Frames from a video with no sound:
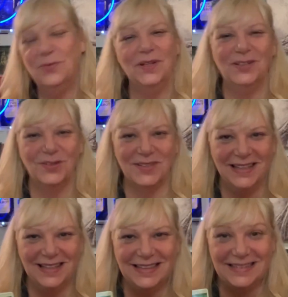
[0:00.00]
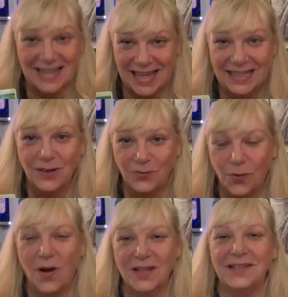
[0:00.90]
we do see the Ten of
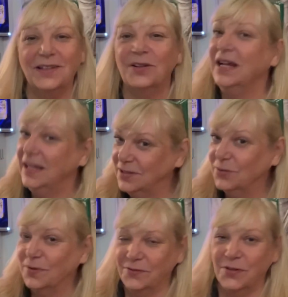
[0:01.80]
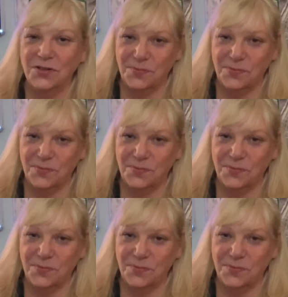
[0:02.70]
Wands here in the reverse